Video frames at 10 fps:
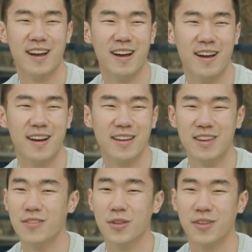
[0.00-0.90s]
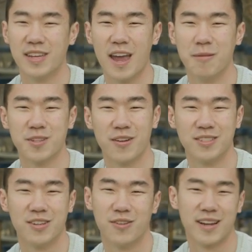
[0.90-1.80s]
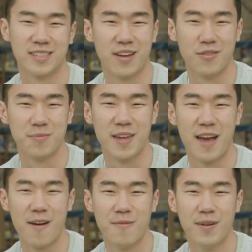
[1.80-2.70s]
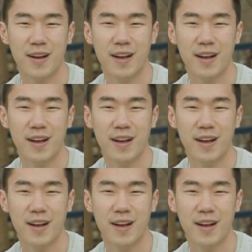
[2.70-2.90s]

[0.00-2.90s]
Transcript: uh, even though the game's not until like 7 p.m